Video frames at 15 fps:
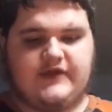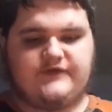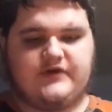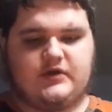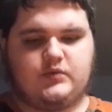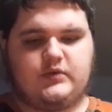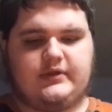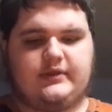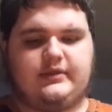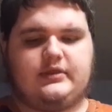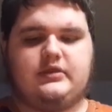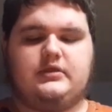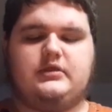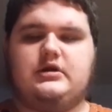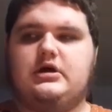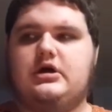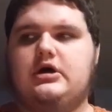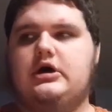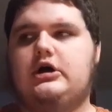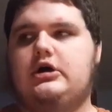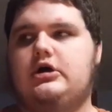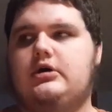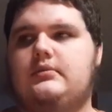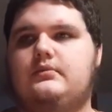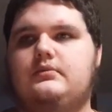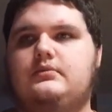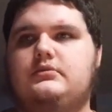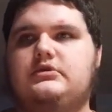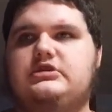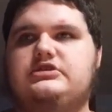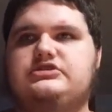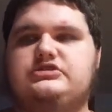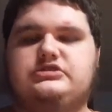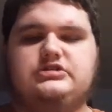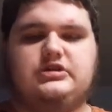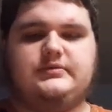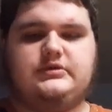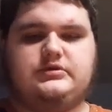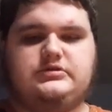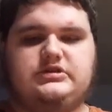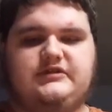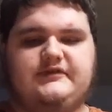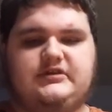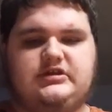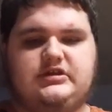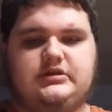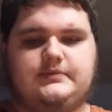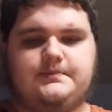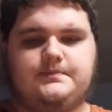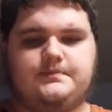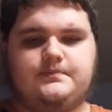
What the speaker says: I found with the ECW DVD.